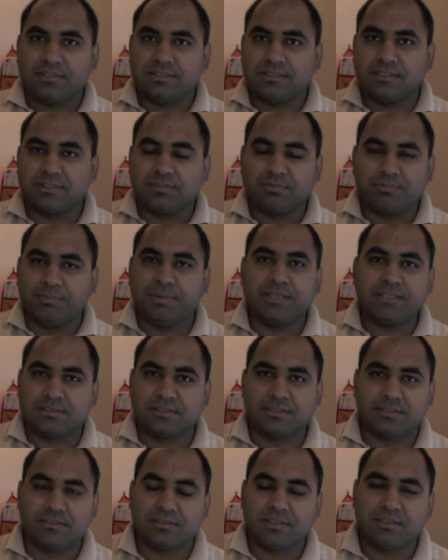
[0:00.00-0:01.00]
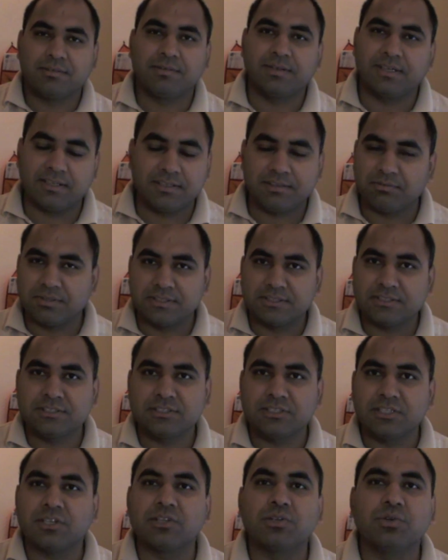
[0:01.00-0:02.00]
just besan, but it was
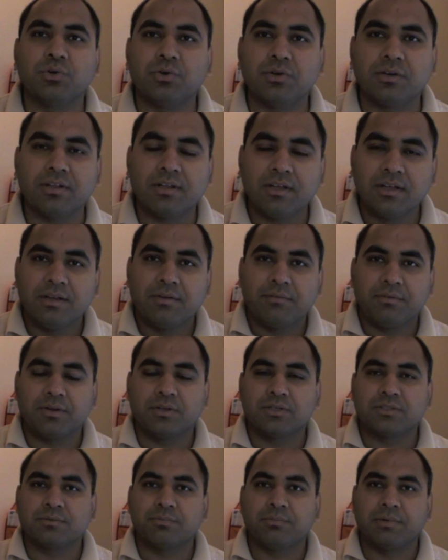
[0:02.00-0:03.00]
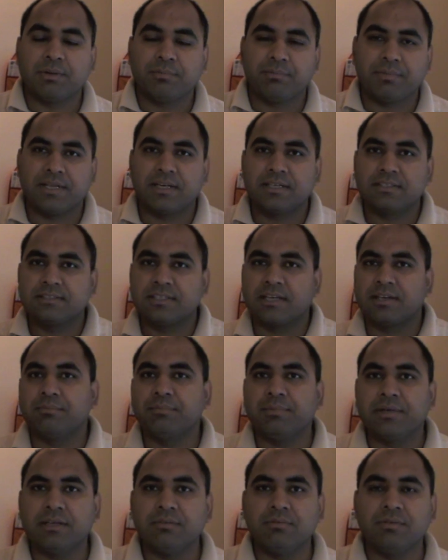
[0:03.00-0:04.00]
still good because my parents had
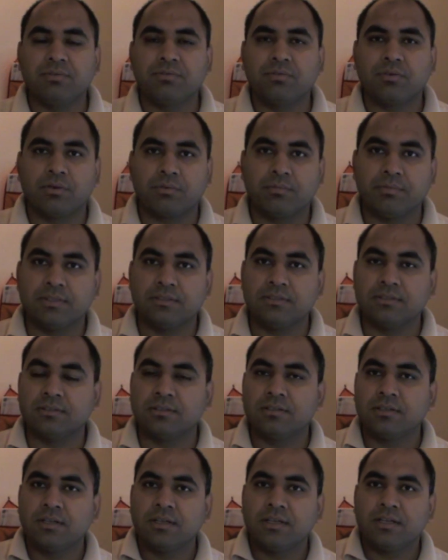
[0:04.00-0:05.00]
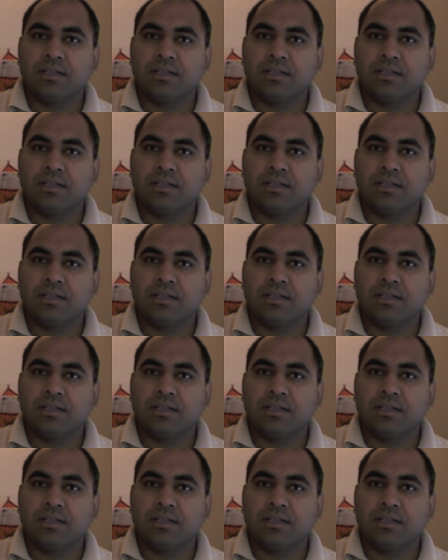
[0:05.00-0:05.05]
made me for with the